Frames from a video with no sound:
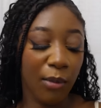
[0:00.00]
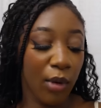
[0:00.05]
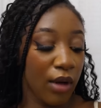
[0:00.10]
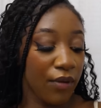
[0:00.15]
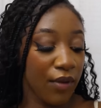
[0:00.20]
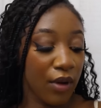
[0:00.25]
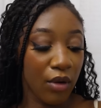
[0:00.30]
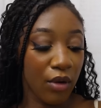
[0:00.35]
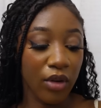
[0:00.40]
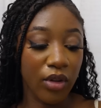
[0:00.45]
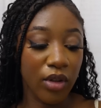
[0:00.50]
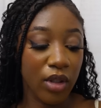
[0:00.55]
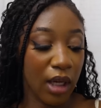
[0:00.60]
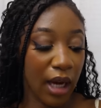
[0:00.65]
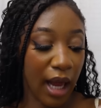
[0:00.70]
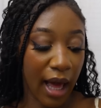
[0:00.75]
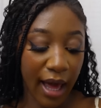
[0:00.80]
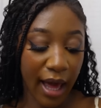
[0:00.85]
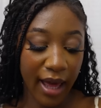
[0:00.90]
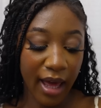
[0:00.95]
not even going to
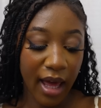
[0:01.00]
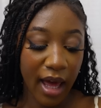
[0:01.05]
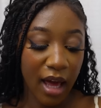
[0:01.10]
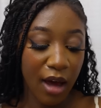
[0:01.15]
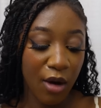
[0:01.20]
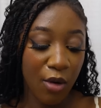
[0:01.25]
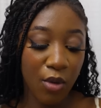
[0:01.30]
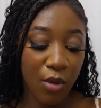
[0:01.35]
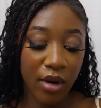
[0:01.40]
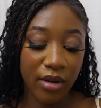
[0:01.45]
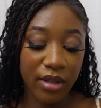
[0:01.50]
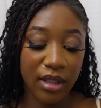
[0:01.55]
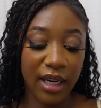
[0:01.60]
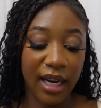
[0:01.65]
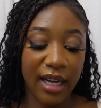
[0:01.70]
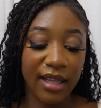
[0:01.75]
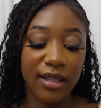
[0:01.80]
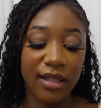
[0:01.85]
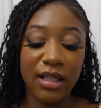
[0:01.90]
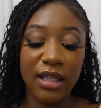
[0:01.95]
lie who else did
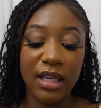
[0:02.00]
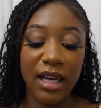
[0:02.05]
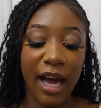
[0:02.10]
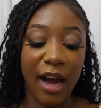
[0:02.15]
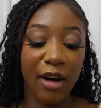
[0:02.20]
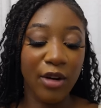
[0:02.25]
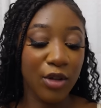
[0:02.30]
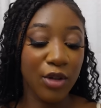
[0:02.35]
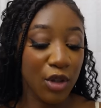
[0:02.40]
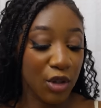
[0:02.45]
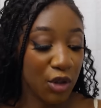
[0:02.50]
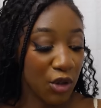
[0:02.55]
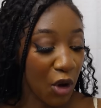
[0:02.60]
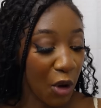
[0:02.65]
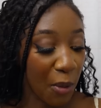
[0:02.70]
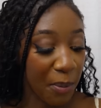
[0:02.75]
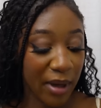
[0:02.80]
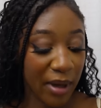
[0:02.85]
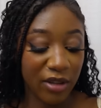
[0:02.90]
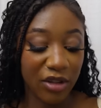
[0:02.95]
i see i also
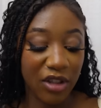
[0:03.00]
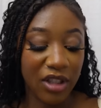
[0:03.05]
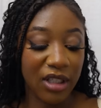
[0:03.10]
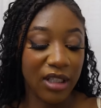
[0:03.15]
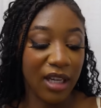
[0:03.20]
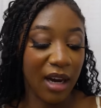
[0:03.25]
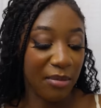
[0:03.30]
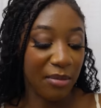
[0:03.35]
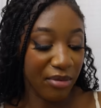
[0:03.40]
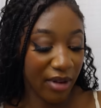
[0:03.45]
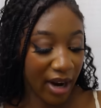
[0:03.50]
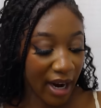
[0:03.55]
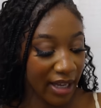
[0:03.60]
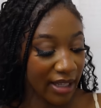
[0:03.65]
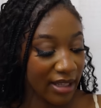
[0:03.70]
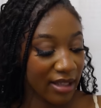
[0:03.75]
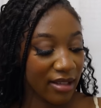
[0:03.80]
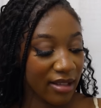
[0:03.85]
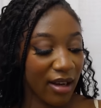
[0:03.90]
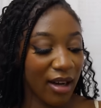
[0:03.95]
saw patricia
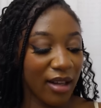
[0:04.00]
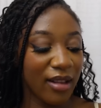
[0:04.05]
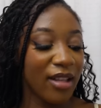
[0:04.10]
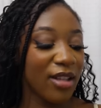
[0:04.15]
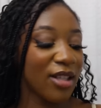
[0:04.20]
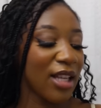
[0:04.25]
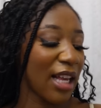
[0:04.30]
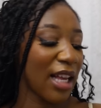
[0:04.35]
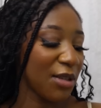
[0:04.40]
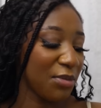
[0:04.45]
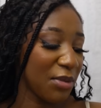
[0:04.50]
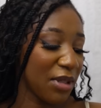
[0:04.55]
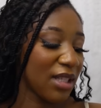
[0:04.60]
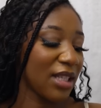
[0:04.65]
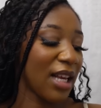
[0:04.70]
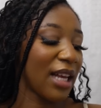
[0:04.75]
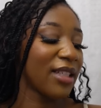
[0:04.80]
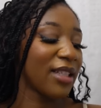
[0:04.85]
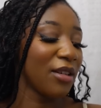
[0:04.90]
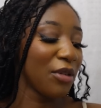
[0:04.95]
bright oh this has been
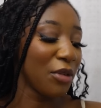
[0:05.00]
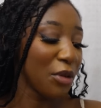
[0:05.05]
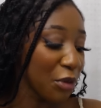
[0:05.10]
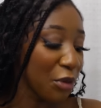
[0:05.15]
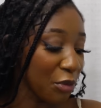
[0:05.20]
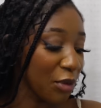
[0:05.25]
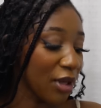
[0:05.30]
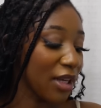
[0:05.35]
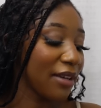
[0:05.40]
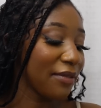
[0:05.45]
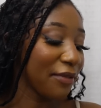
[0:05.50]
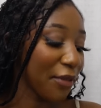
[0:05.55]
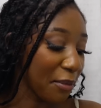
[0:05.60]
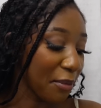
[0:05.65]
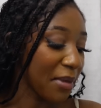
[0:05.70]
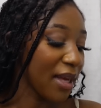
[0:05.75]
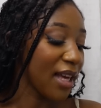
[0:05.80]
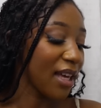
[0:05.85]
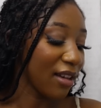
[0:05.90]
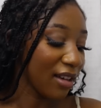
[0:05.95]
such a good week for
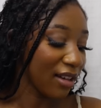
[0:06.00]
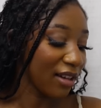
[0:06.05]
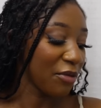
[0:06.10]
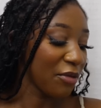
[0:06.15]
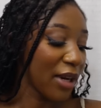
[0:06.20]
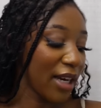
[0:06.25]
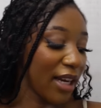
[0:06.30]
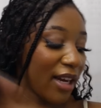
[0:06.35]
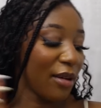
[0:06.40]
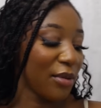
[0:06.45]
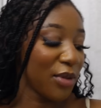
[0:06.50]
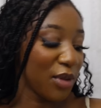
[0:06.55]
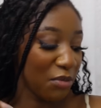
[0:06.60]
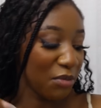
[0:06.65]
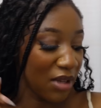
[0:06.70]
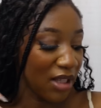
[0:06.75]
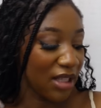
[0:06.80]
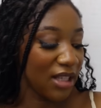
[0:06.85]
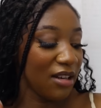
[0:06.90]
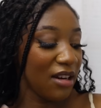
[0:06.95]
me when it comes to
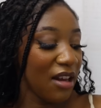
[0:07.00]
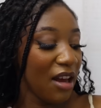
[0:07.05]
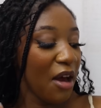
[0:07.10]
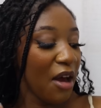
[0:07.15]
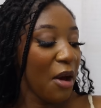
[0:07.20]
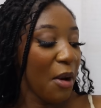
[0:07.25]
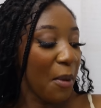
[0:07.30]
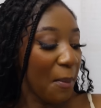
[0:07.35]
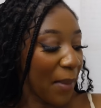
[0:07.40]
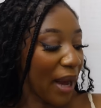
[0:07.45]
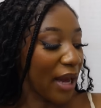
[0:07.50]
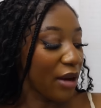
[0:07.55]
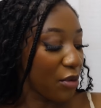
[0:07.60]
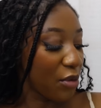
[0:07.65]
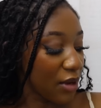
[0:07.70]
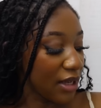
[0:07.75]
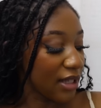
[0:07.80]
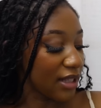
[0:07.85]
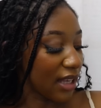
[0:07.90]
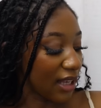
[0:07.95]
meeting my
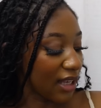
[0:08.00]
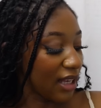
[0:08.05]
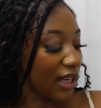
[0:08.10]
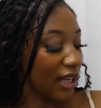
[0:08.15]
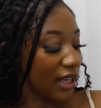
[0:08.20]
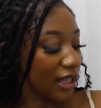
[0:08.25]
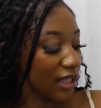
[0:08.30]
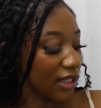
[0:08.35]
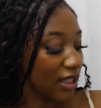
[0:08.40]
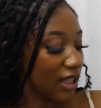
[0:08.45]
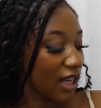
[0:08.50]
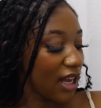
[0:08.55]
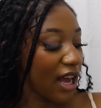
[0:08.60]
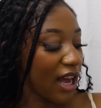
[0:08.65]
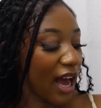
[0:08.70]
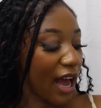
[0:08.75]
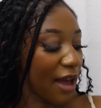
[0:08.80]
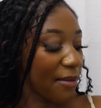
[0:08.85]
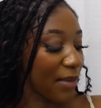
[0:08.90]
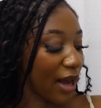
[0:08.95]
queens and kings
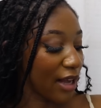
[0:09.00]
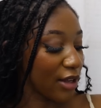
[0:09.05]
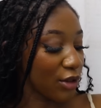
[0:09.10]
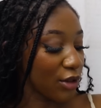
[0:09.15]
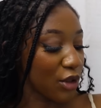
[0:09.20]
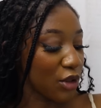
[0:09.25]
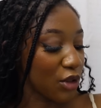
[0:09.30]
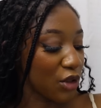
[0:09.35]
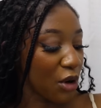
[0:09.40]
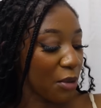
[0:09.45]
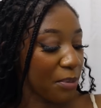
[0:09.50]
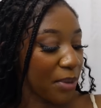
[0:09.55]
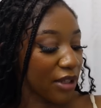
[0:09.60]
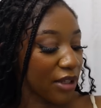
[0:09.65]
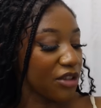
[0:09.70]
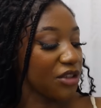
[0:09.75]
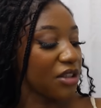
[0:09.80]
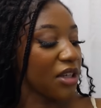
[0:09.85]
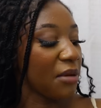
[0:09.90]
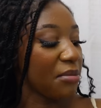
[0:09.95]
i, I also saw
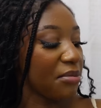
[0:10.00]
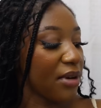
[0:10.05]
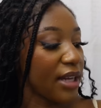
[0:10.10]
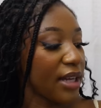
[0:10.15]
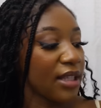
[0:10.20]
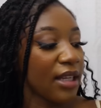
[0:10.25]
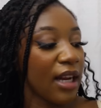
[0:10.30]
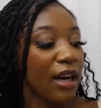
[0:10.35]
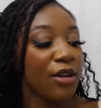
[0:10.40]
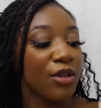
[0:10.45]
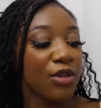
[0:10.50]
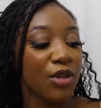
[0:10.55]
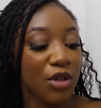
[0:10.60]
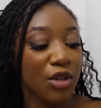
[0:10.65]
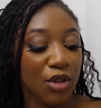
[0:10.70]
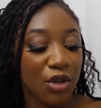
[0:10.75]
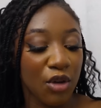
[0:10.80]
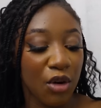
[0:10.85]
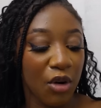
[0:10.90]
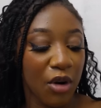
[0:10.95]
patricia bright and i also
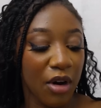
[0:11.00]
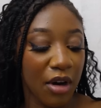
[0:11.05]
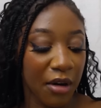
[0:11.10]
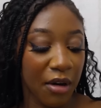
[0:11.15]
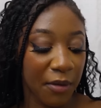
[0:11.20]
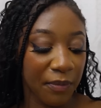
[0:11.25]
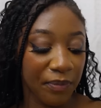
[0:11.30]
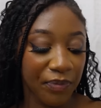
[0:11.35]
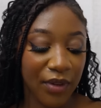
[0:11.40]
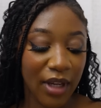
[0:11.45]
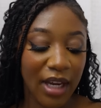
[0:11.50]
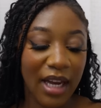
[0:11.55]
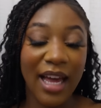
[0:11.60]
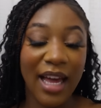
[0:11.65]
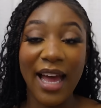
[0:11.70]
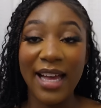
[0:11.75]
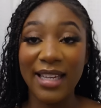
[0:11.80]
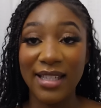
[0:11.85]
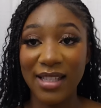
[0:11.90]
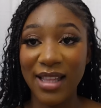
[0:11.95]
saw um,
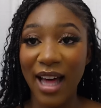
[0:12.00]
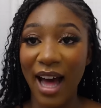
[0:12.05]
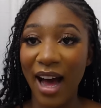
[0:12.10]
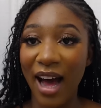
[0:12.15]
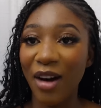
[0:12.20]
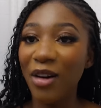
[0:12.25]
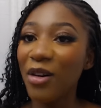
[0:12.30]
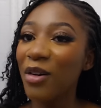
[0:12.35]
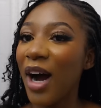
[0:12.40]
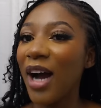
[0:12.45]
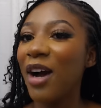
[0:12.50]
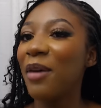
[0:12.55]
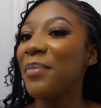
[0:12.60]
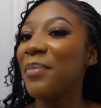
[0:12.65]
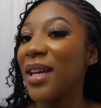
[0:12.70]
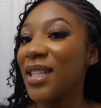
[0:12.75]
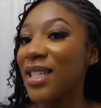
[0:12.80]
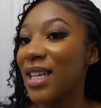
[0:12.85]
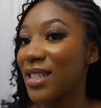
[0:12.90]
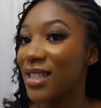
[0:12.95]
esther oh i
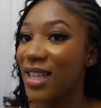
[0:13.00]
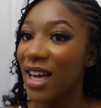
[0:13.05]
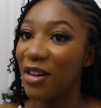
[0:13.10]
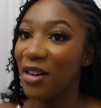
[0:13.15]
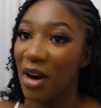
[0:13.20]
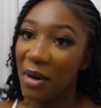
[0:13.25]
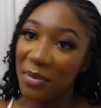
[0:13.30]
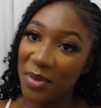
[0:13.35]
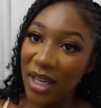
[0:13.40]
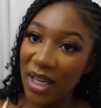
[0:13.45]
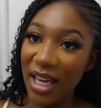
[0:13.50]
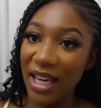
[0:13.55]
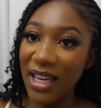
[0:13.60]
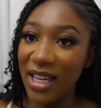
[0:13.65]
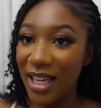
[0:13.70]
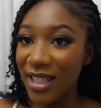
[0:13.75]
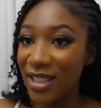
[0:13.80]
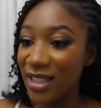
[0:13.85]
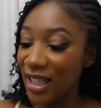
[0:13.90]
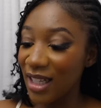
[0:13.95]
met esther grams again
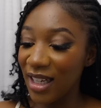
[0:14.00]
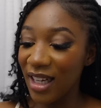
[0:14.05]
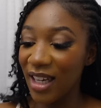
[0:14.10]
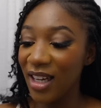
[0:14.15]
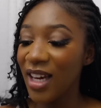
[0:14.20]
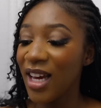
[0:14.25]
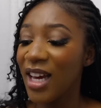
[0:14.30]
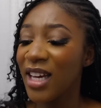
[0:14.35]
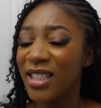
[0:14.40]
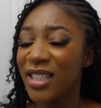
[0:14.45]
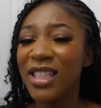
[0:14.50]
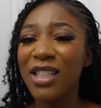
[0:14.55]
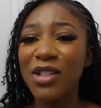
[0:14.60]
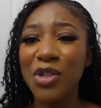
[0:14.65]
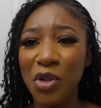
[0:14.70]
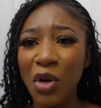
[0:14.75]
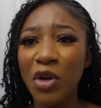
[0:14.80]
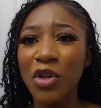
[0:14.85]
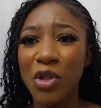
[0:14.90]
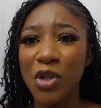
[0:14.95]
yesterday she's
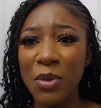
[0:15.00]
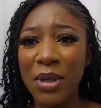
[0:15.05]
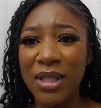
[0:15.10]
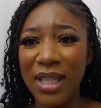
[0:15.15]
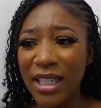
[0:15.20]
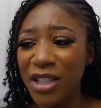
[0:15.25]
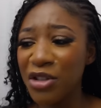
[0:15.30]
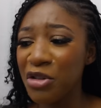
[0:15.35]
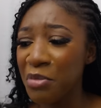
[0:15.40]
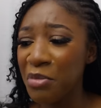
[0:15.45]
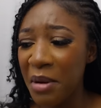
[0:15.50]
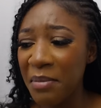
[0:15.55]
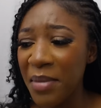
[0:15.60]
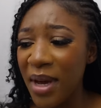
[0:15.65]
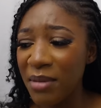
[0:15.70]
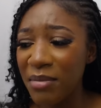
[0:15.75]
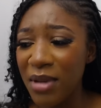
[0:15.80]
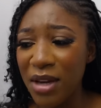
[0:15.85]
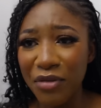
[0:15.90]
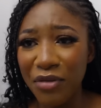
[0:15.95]
so sweet and she
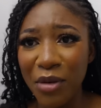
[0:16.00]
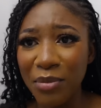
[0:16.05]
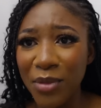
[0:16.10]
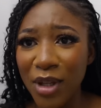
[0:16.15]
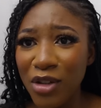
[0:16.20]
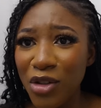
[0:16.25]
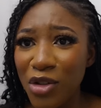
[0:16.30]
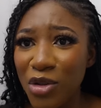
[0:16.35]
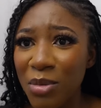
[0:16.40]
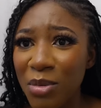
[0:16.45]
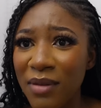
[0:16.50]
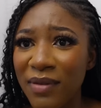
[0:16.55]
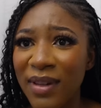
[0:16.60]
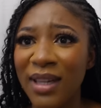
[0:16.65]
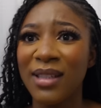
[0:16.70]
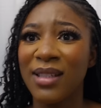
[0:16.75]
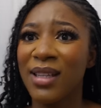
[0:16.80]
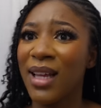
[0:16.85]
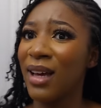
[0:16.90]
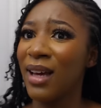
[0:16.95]
remembered me from the youtube
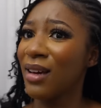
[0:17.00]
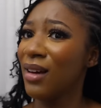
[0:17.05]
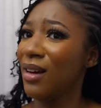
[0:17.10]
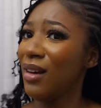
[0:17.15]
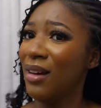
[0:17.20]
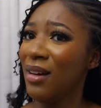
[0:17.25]
event like